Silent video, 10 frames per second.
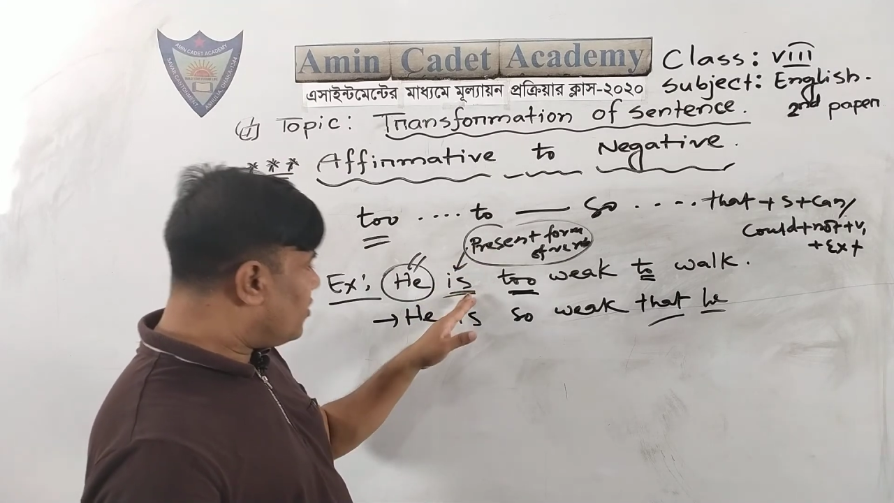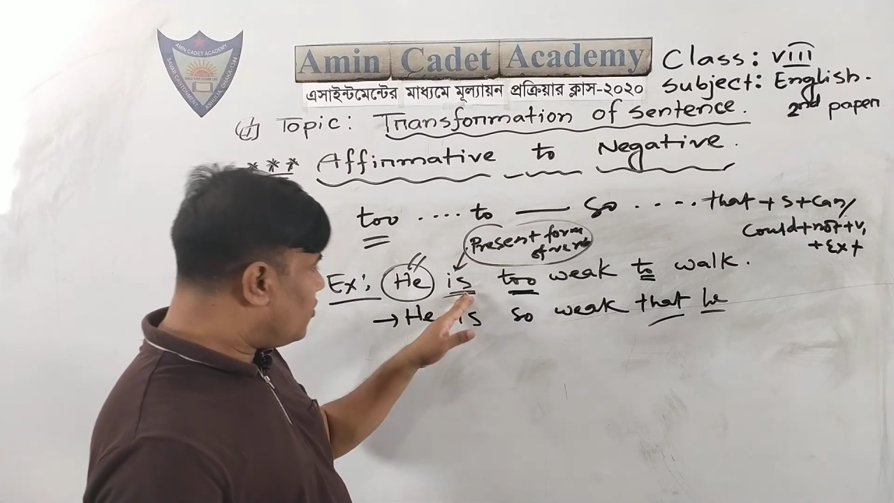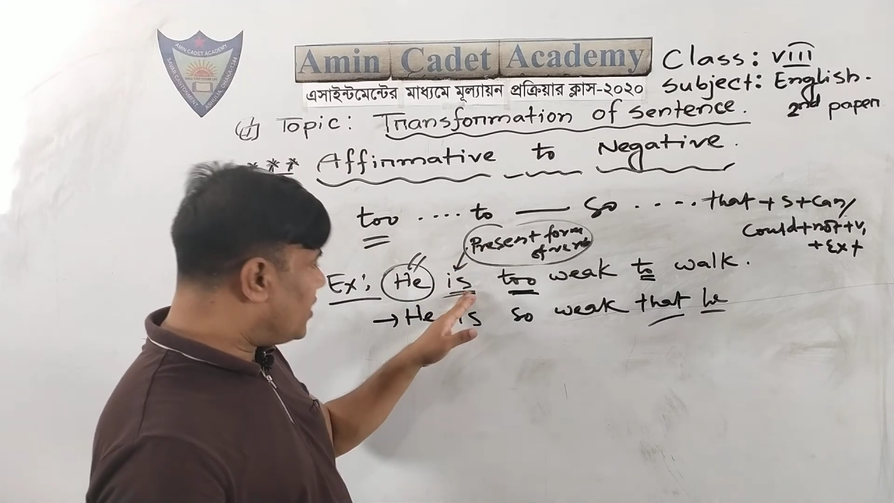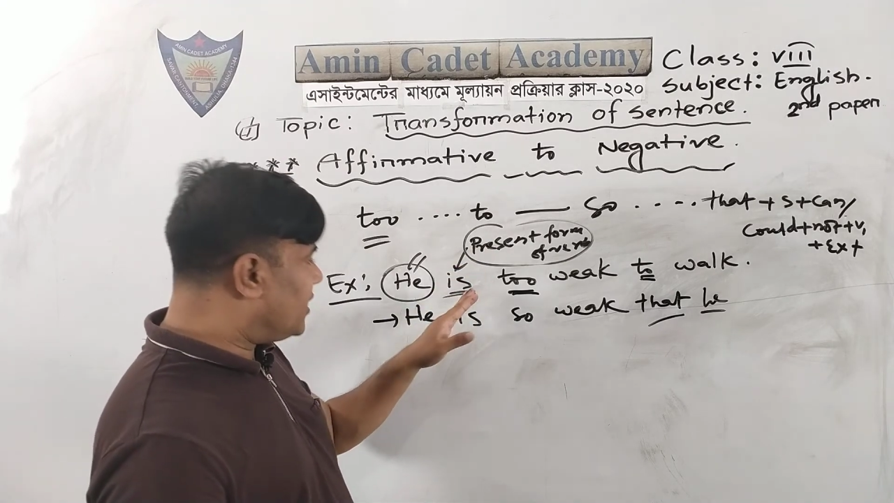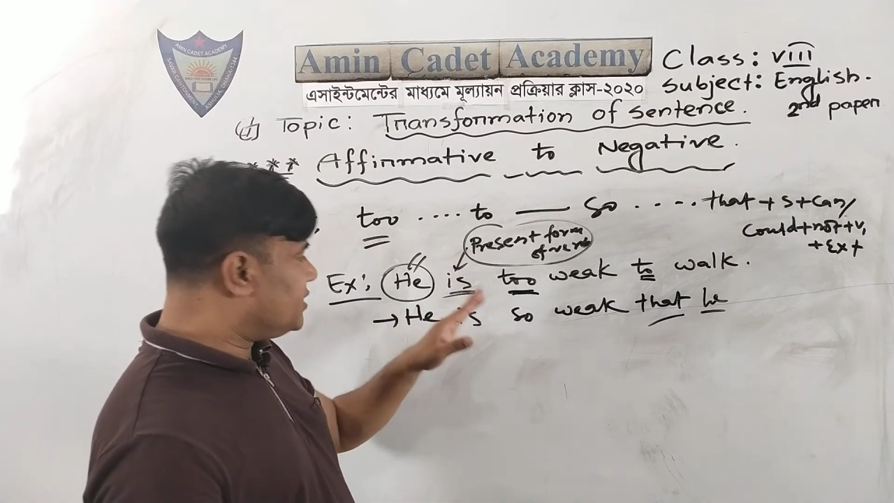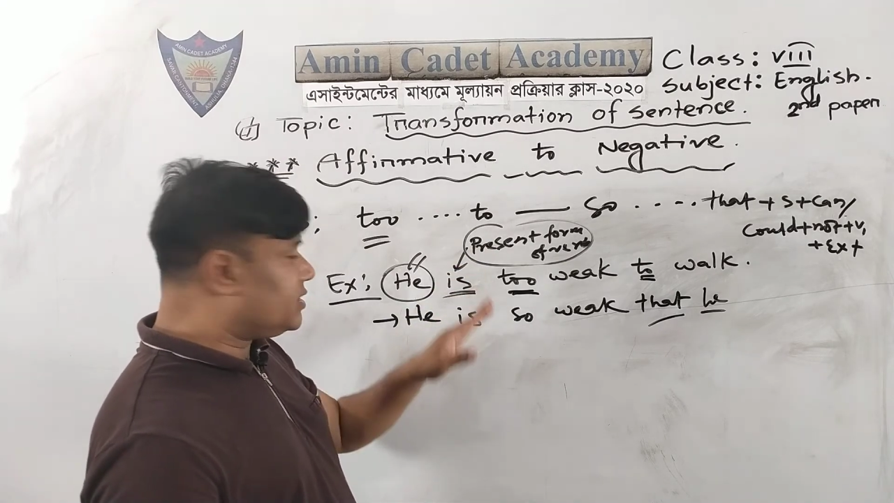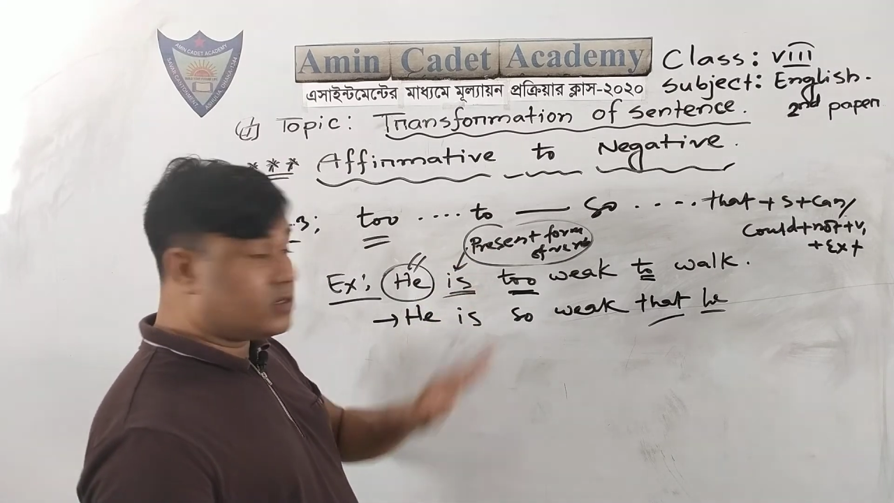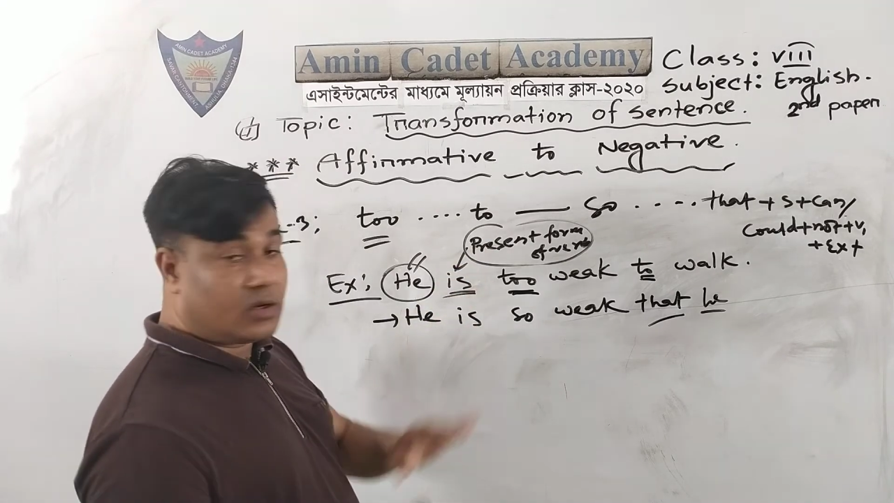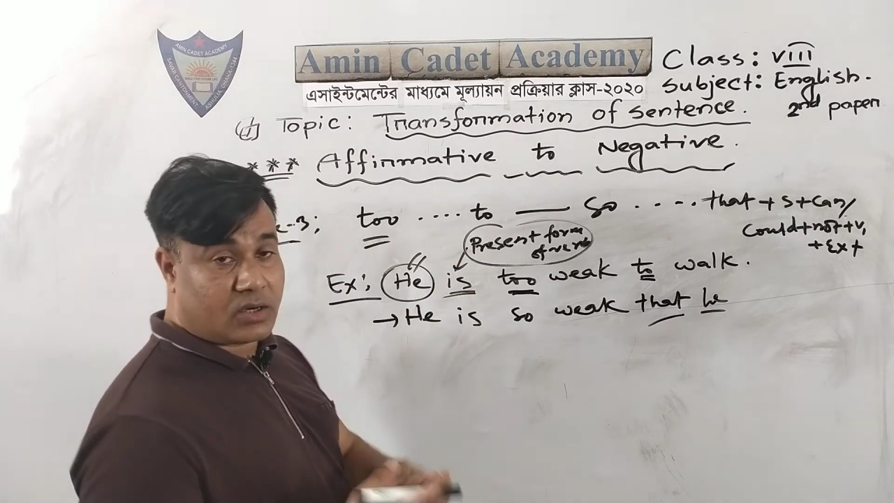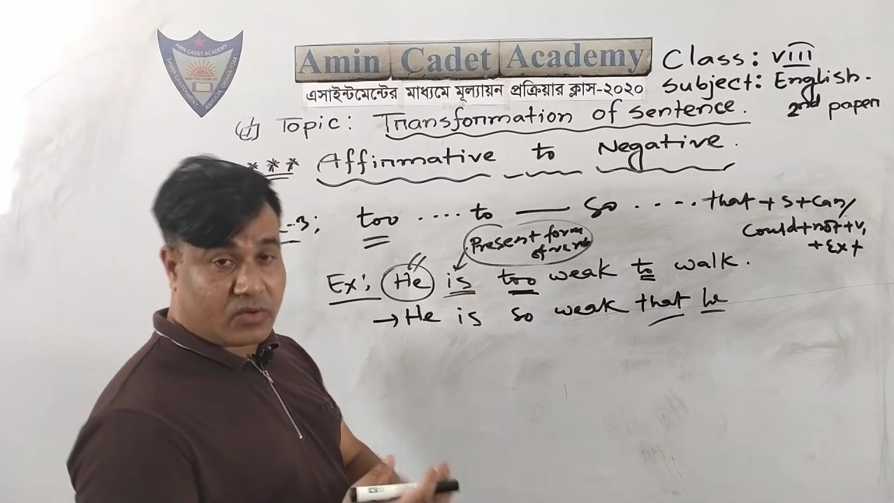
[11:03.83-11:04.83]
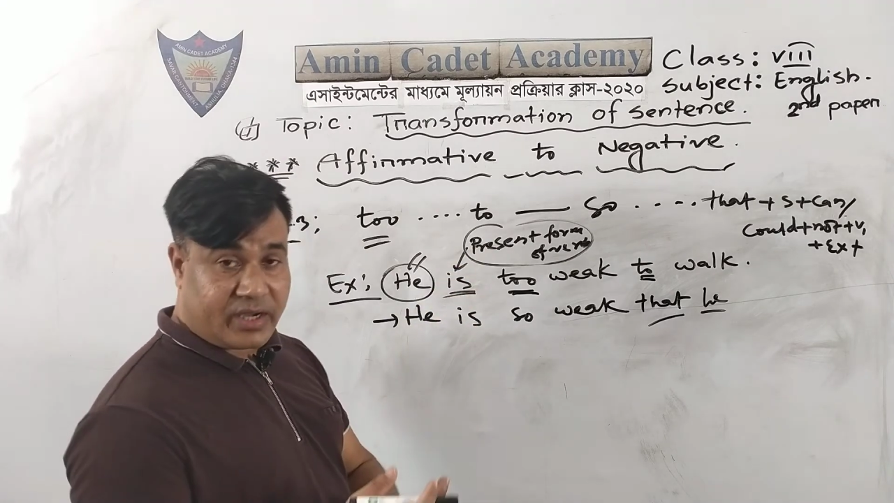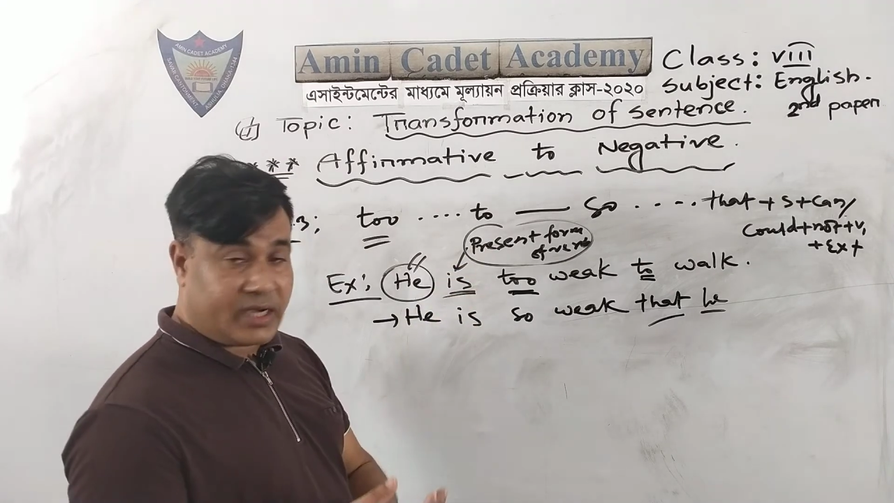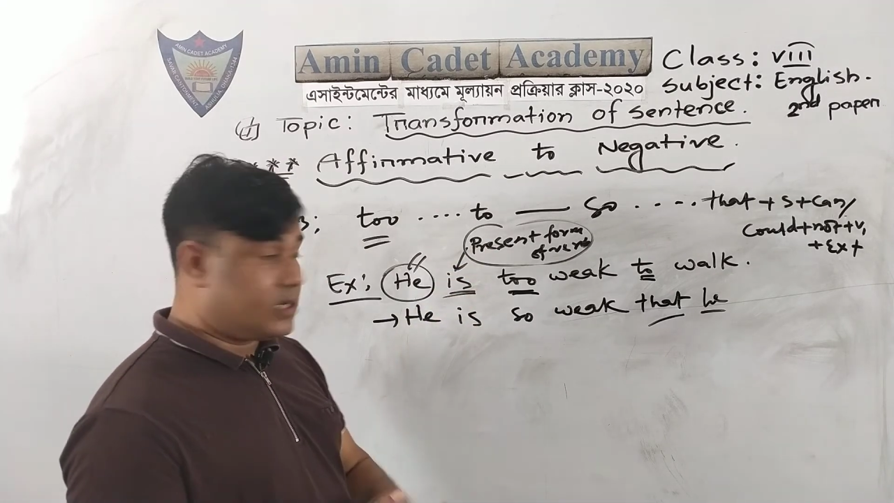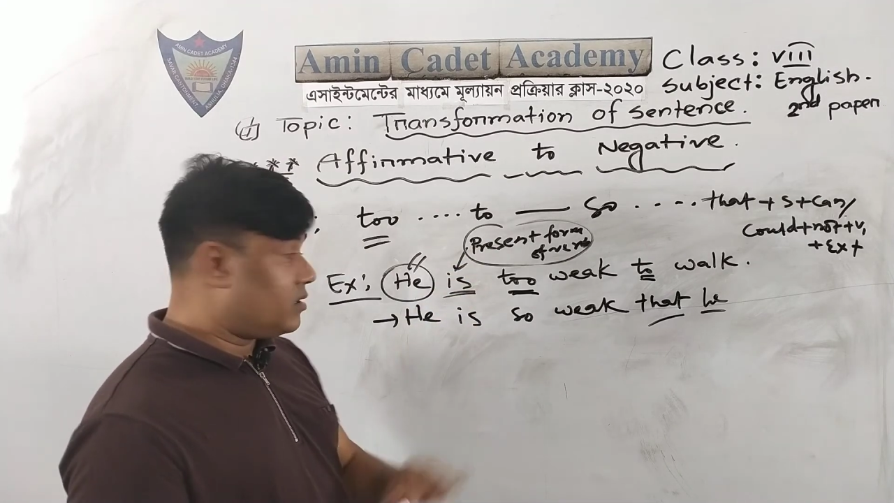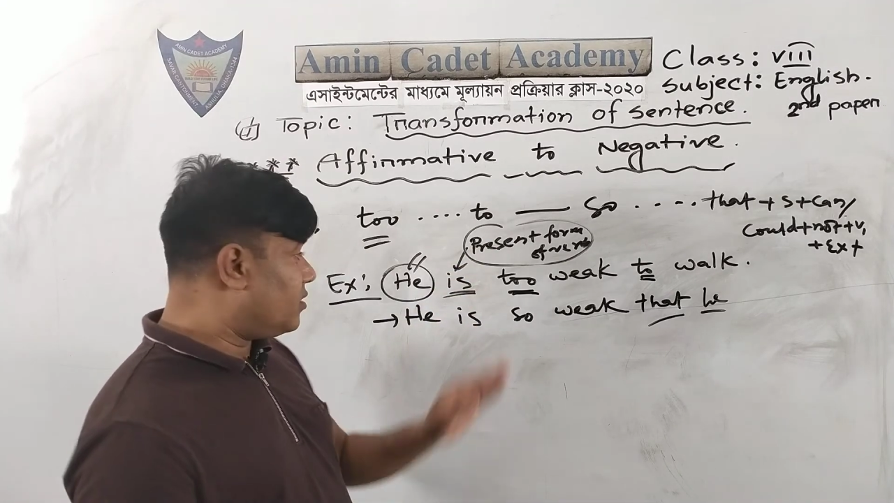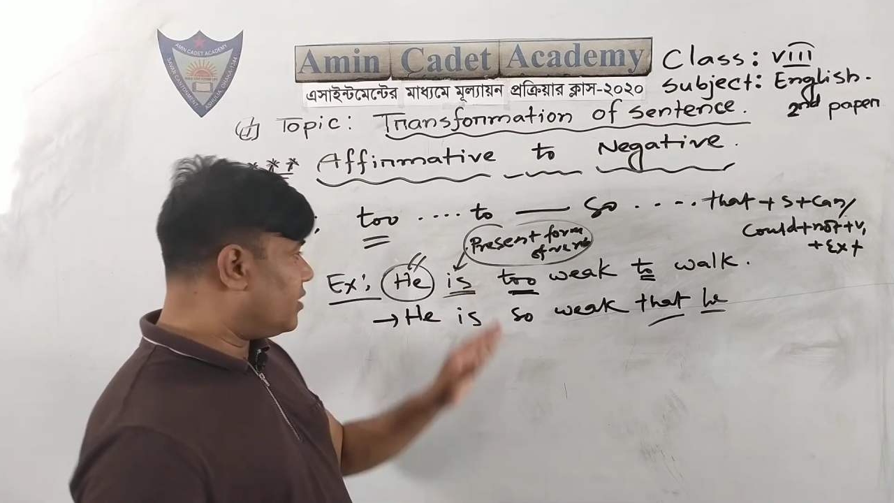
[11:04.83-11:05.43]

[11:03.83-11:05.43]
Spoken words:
was or were